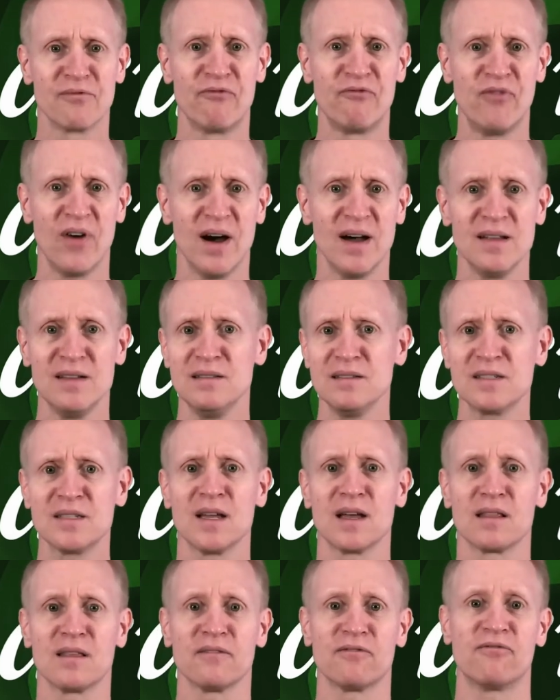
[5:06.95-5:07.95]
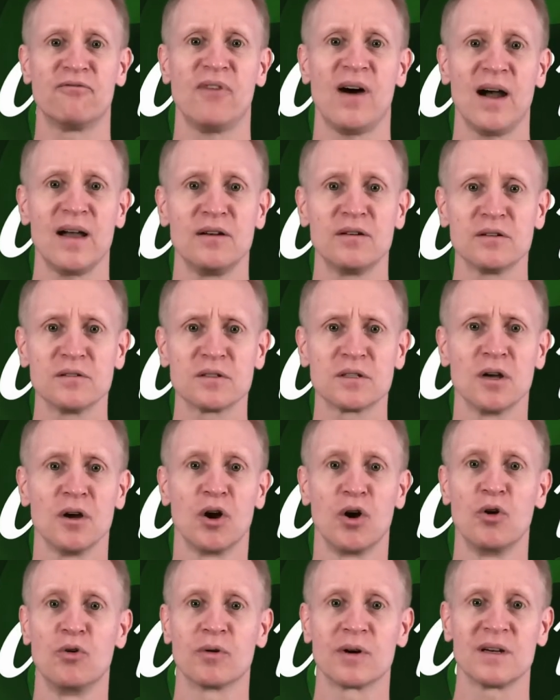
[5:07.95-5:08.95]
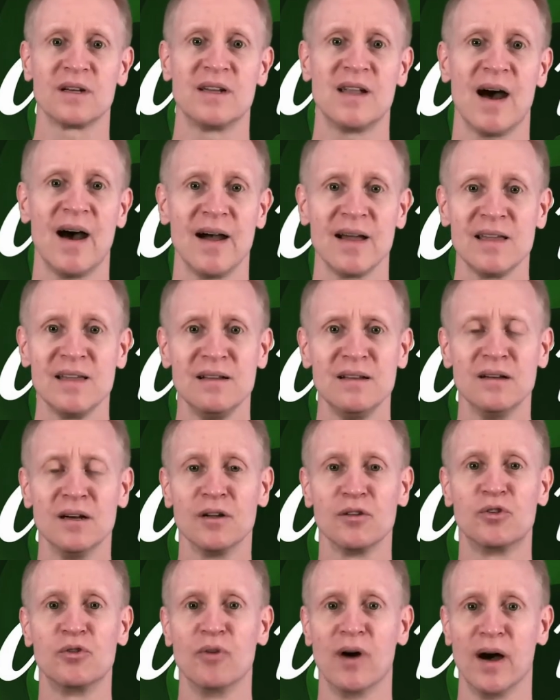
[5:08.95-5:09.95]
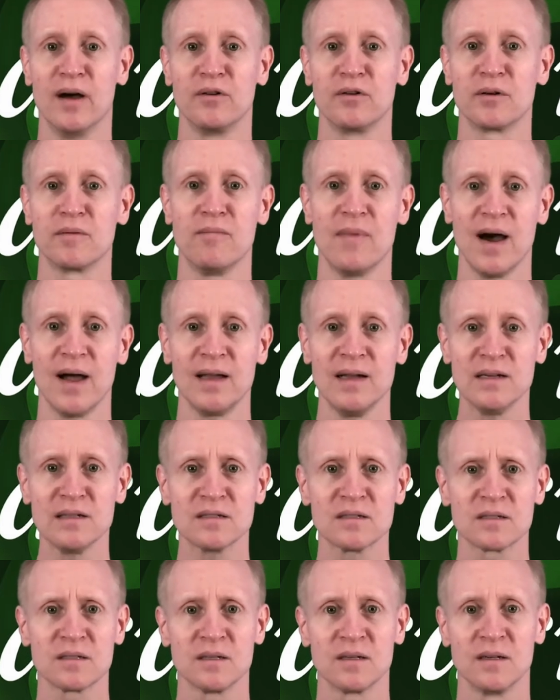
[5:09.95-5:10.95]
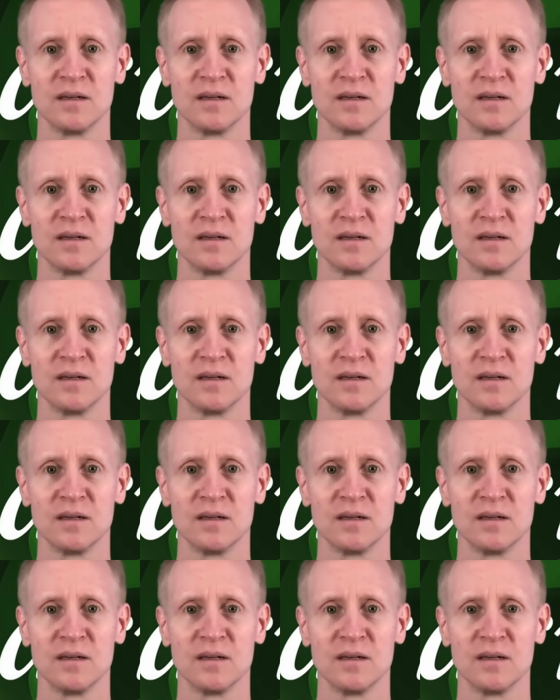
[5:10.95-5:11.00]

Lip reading: funds the fighters who are dying to undermine us?